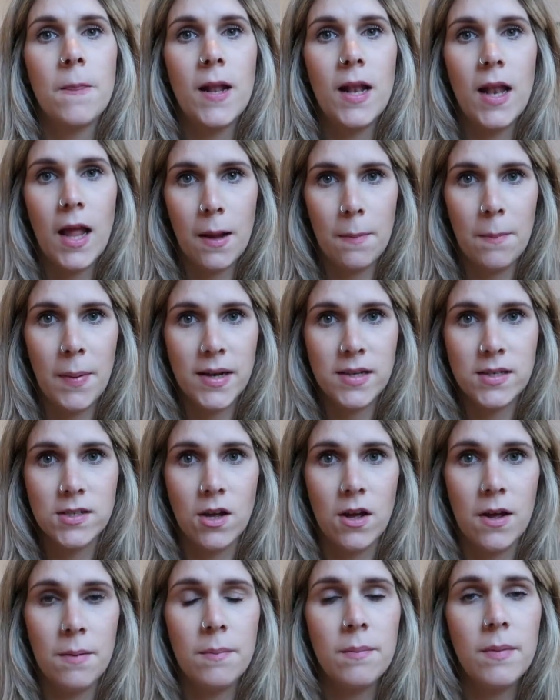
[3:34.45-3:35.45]
like
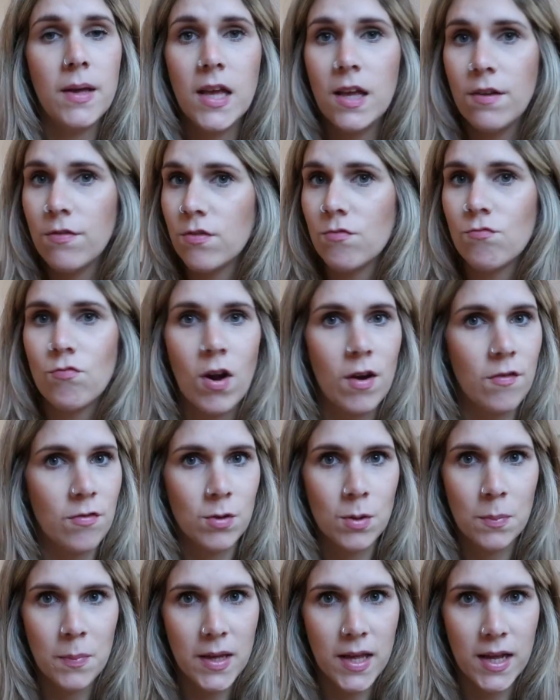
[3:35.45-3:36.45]
bedtime, even right
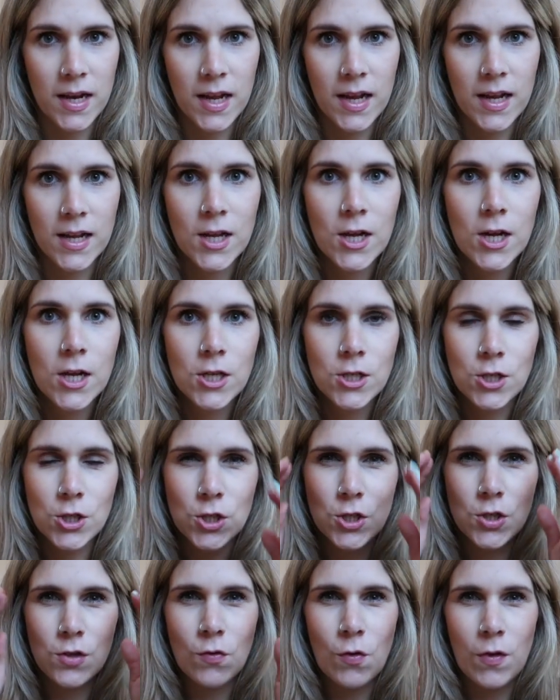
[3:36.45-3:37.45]
from the beginning,
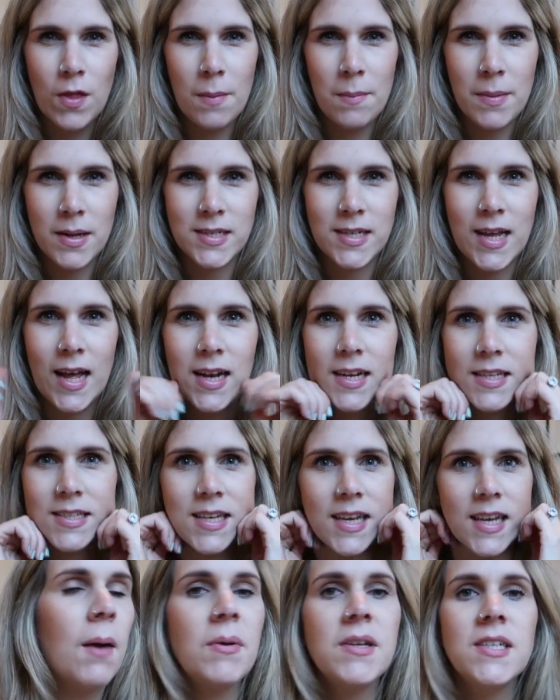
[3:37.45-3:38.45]
just so you've got that
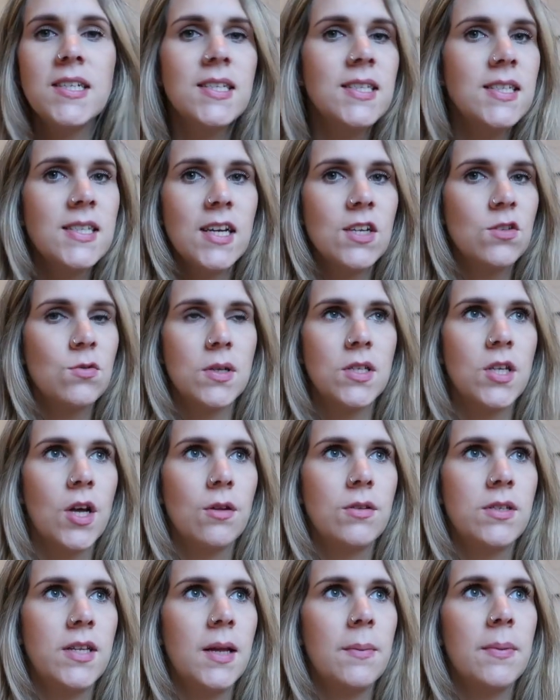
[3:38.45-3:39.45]
mentality. And we didn't stick to it
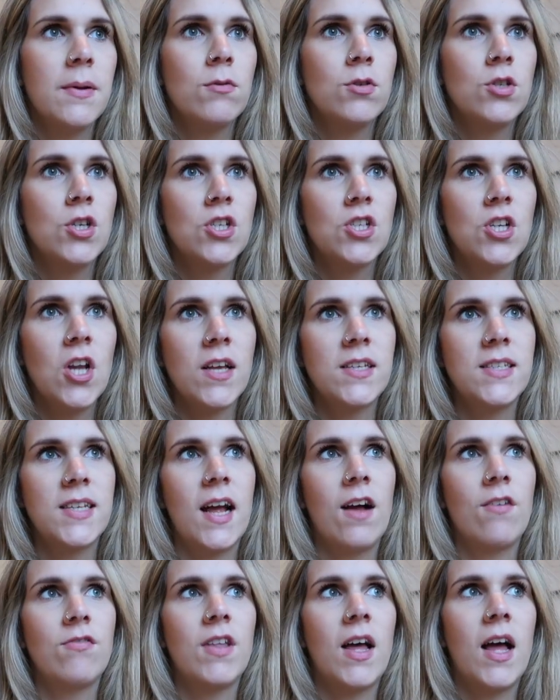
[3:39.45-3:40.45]
totally, but it was just nice to
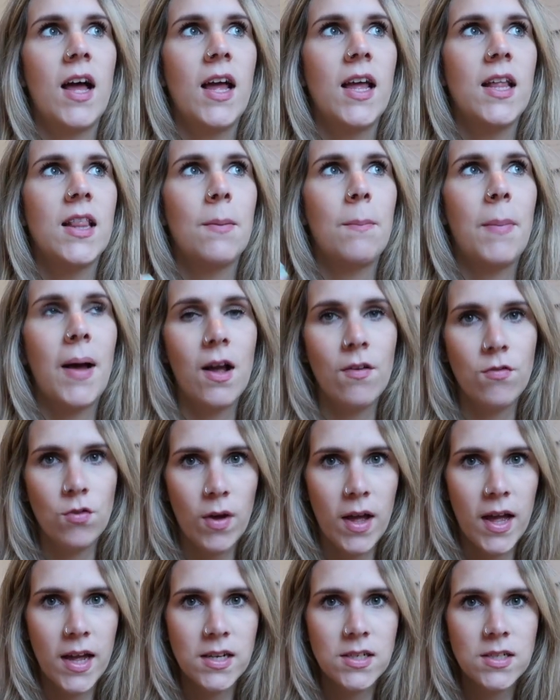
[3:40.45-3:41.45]
have that in the back of
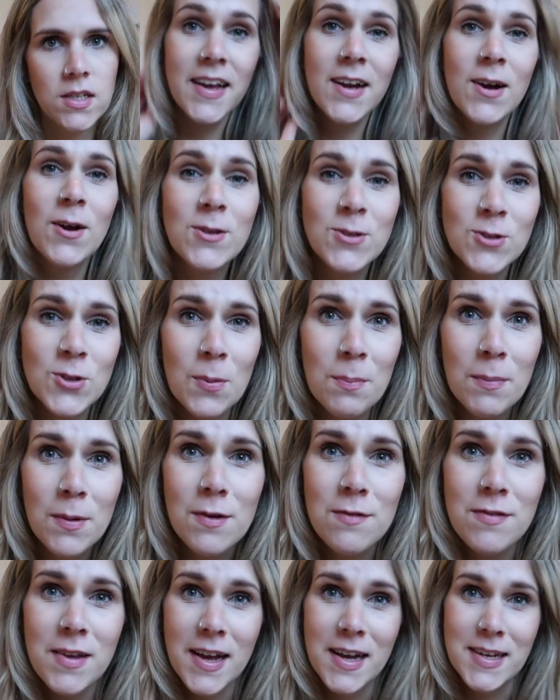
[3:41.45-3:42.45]
your head. I can't stop
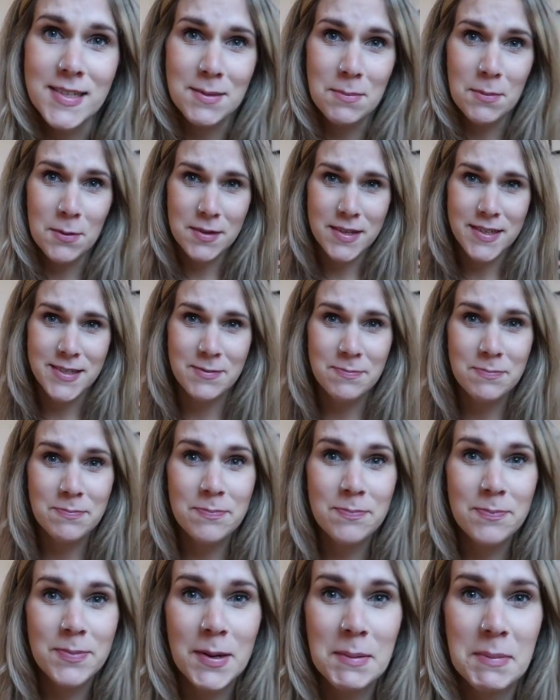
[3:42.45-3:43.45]
moving because I'm on this
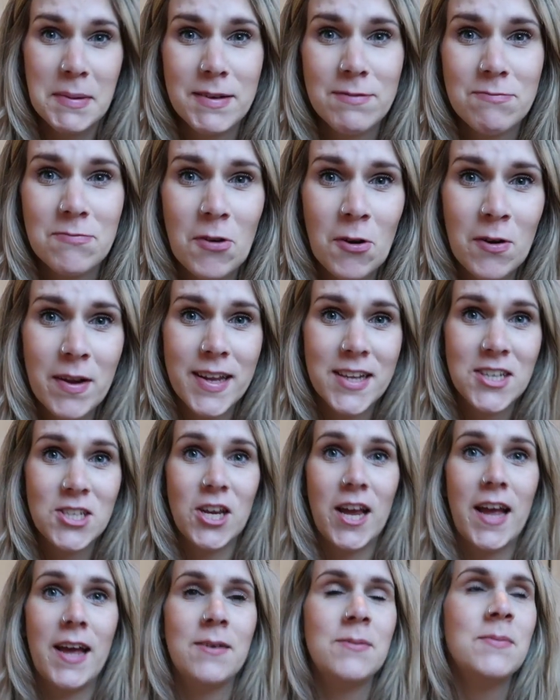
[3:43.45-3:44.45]
blooming rocking
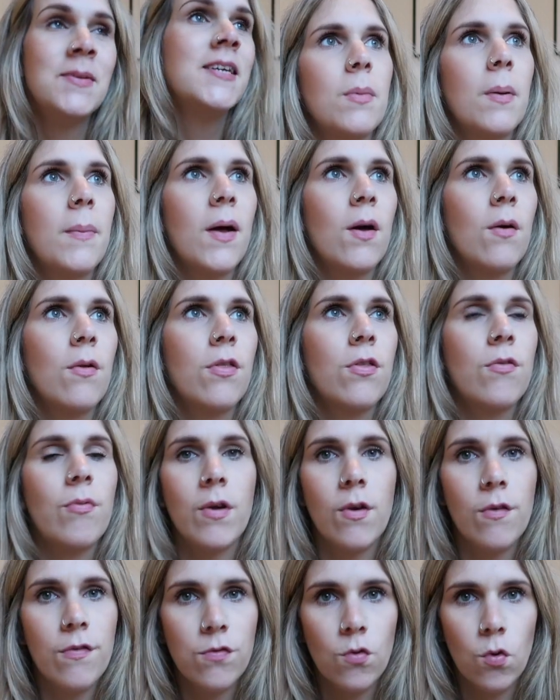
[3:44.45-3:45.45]
chair. From about
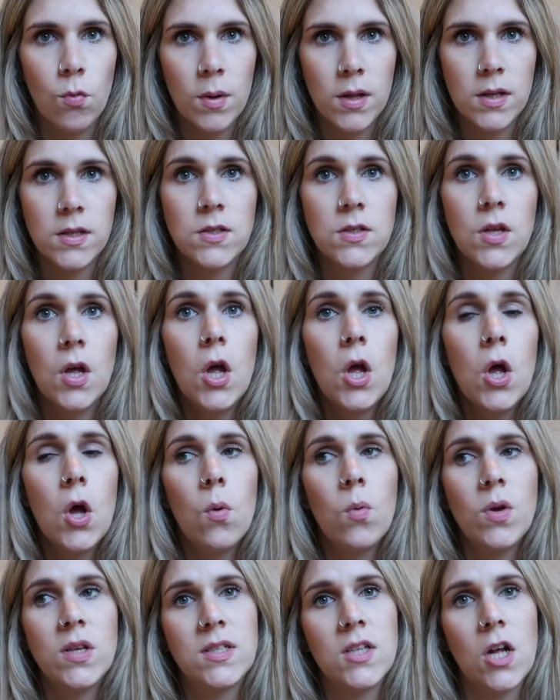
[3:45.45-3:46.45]
3 or 4 months,
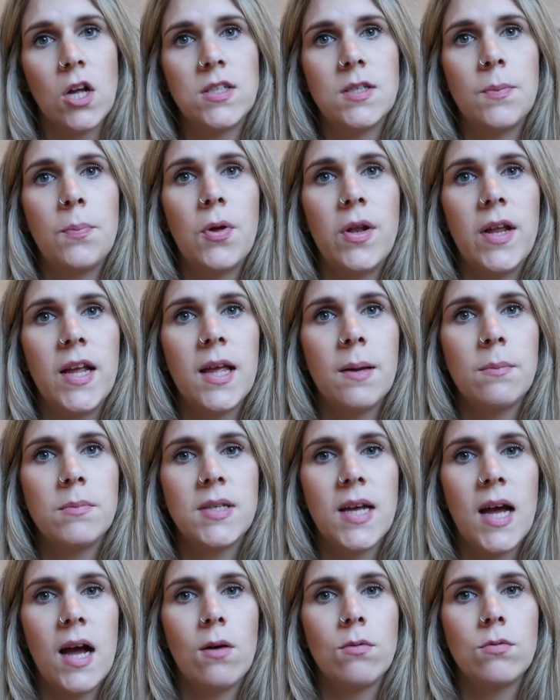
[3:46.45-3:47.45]
we started putting him
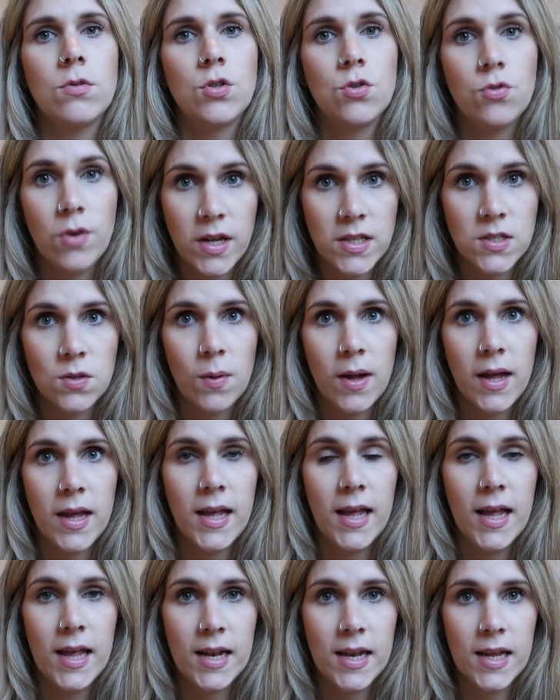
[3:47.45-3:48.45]
down straight
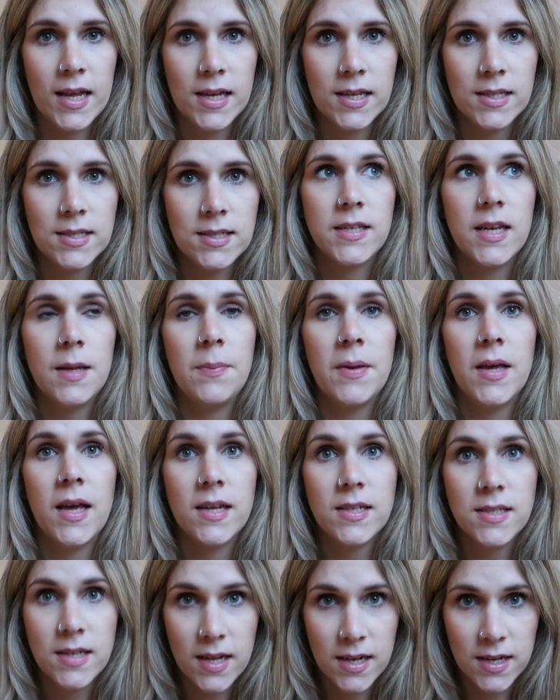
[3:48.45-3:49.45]
away in his sleepy
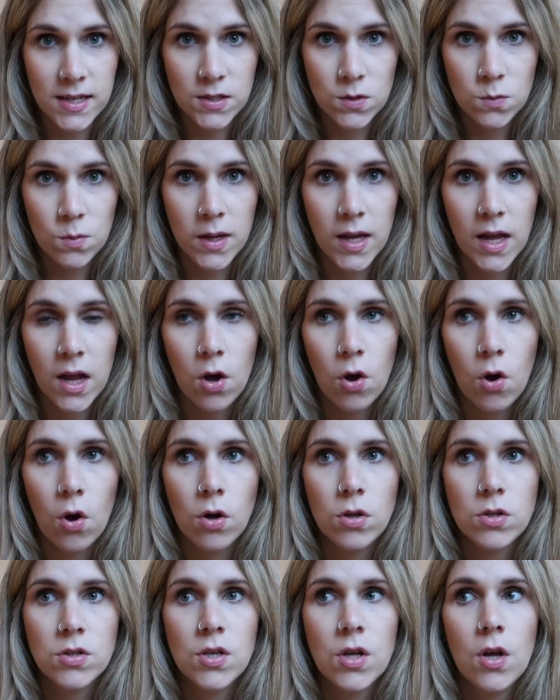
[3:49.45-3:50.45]
head, in his swinging
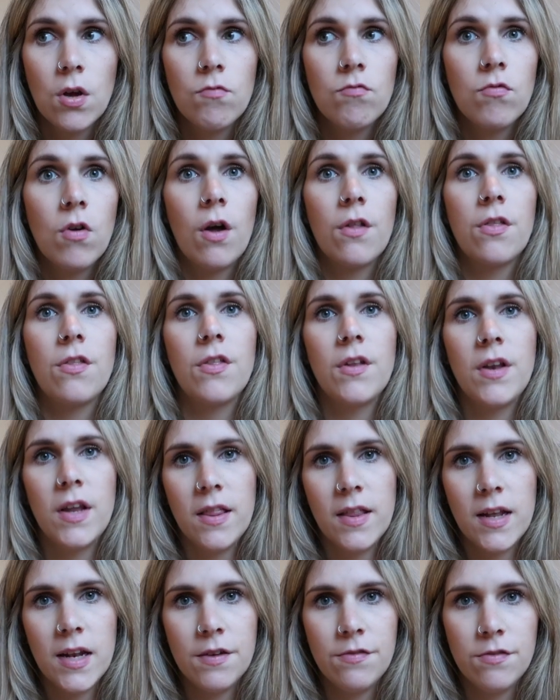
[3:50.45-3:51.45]
cot, rather than
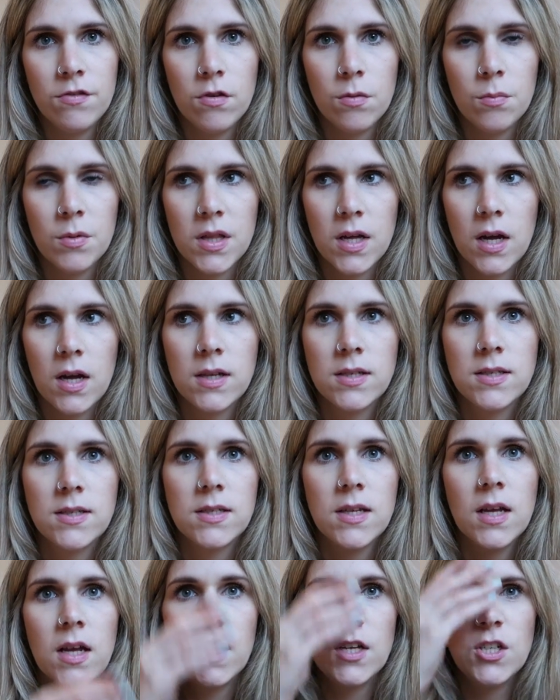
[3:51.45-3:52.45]
in the living room with
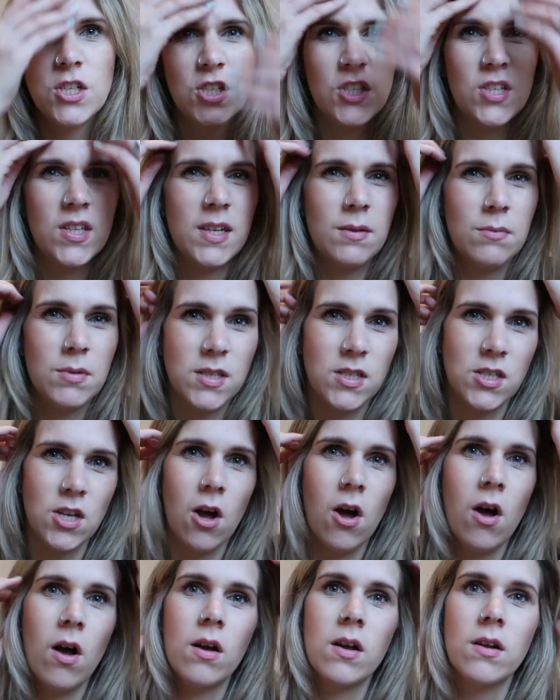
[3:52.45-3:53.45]
us, just so that it was
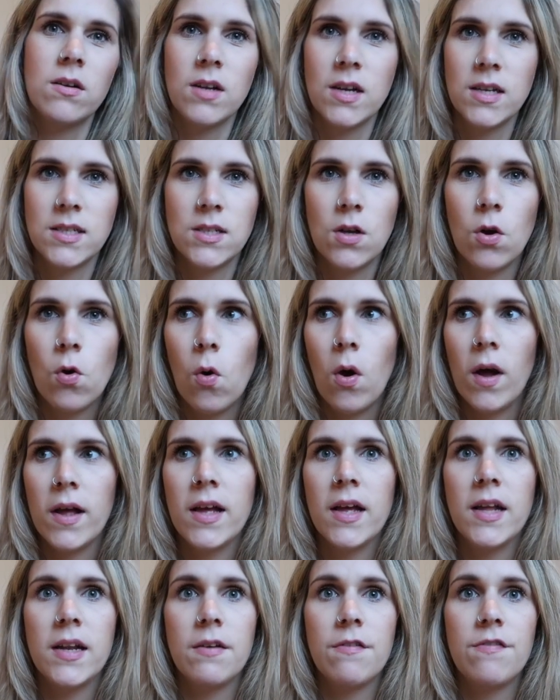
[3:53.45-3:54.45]
dark and nice and
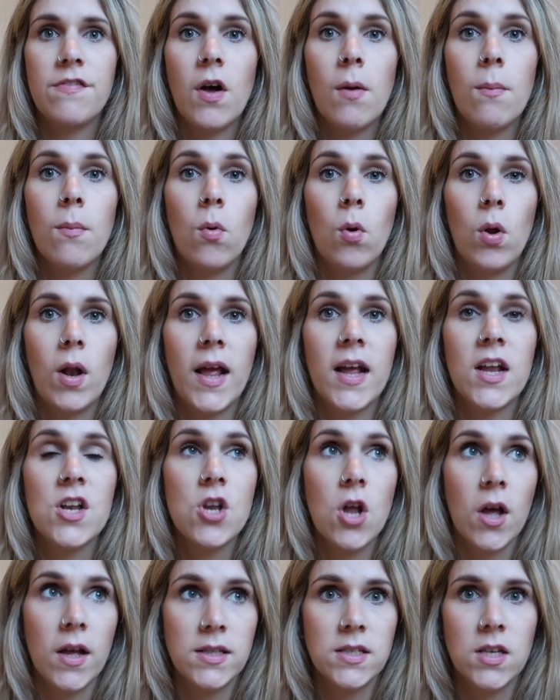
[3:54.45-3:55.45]
quiet and it felt more like
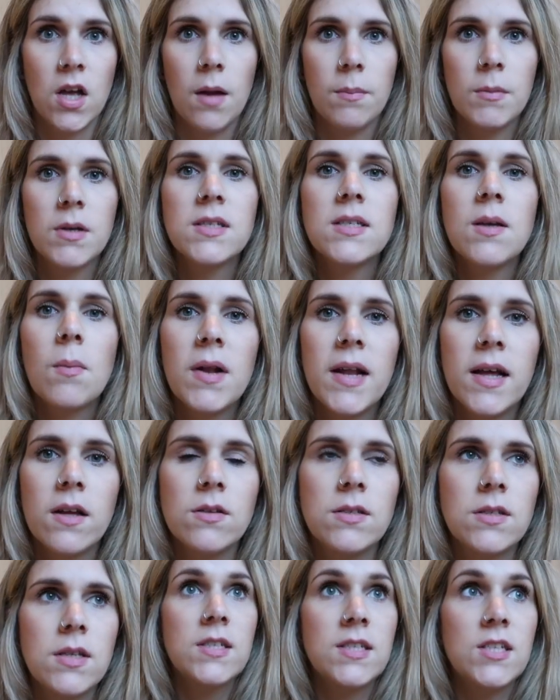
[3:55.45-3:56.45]
nighttime. Because someone
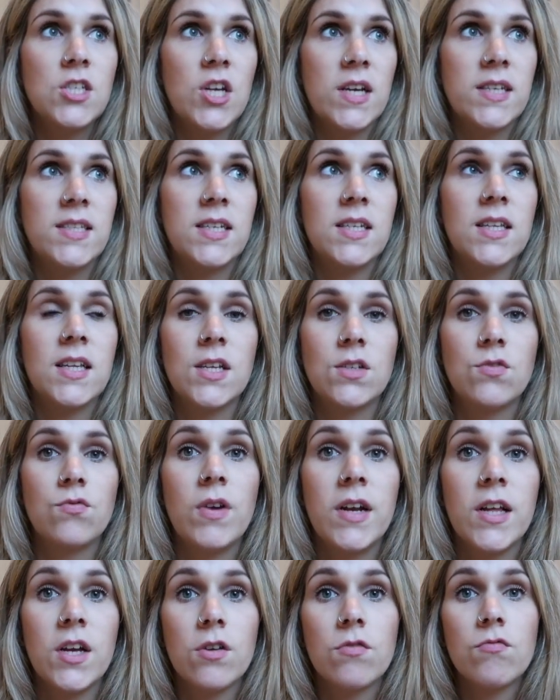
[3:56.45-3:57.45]
else suggested that it's
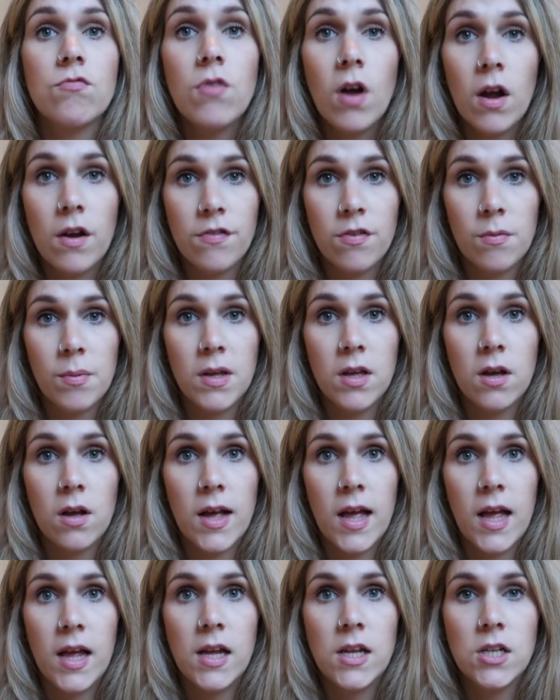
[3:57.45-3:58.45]
really good right from a
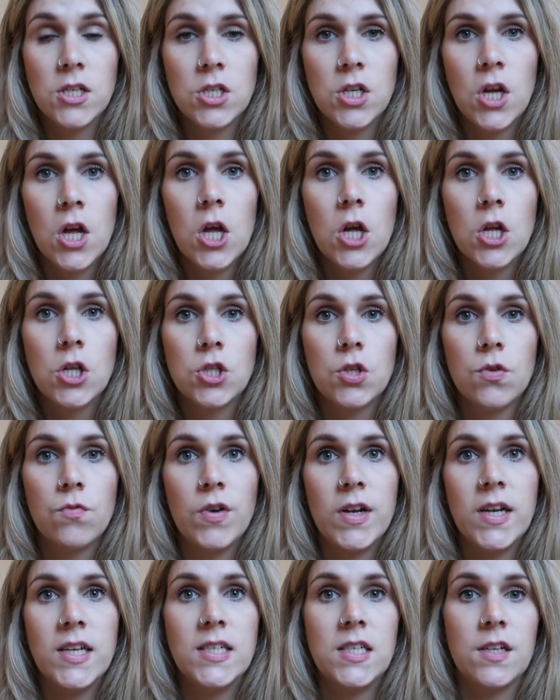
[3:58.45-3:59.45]
young age to
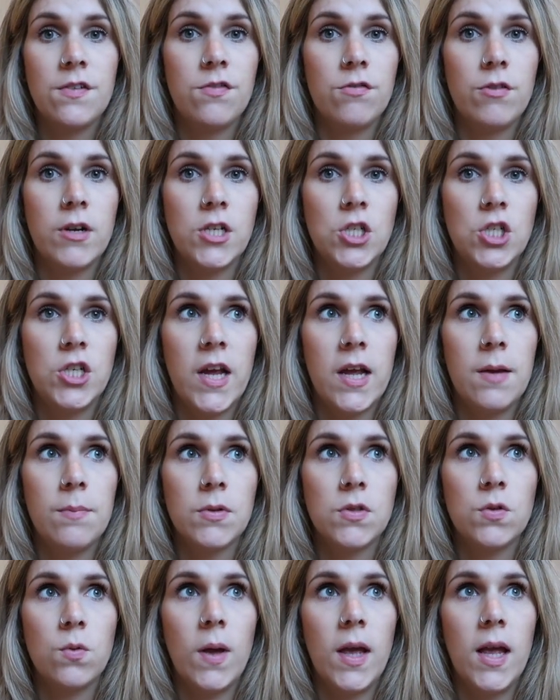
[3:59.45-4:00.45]
really differentiate
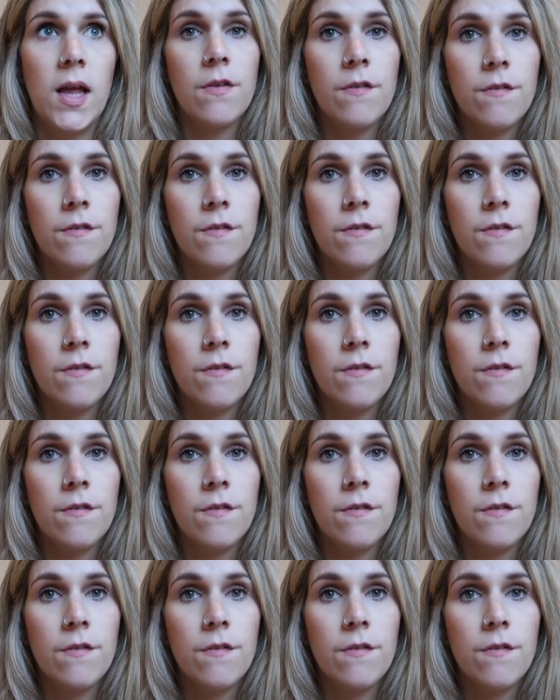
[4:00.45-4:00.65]
between